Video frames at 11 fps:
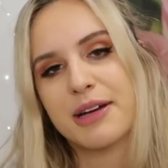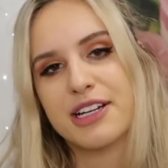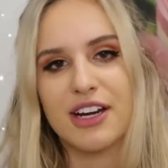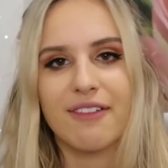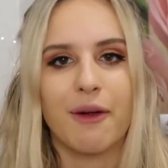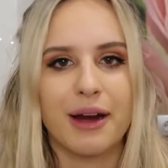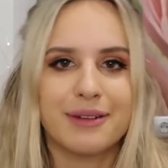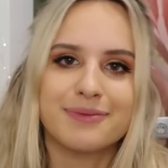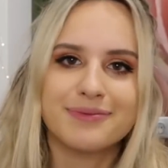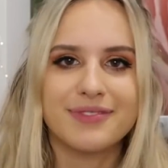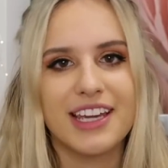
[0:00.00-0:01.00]
much everywhere.
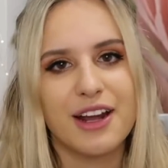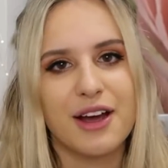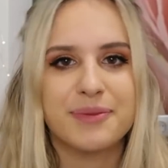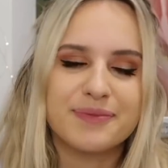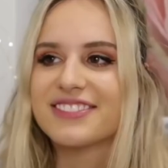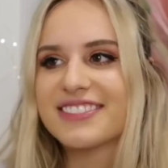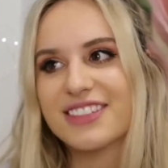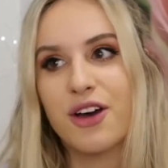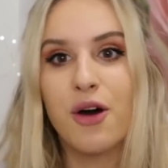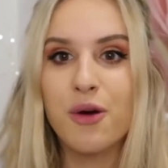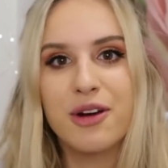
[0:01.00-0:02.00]
You know, The
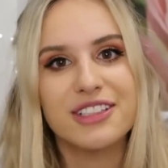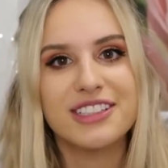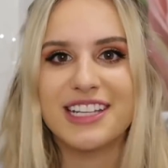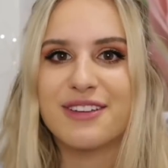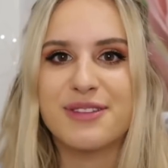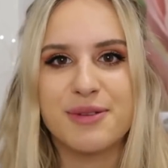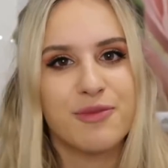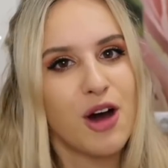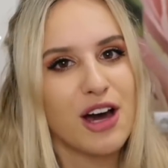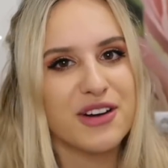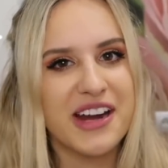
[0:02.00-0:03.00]
whole world could use some
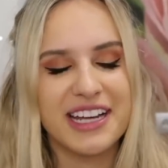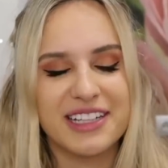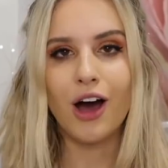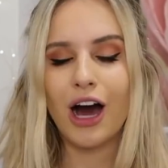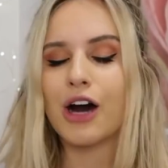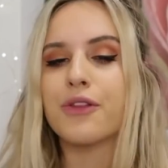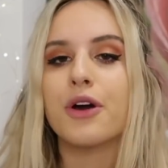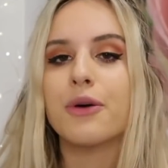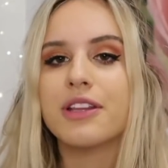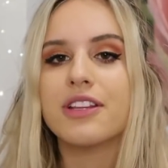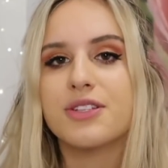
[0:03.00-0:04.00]
watering. Although
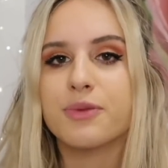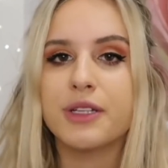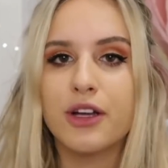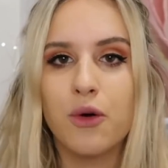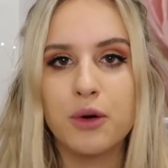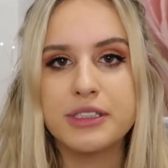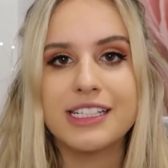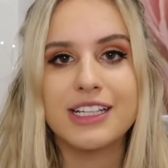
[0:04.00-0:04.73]
it looks really old and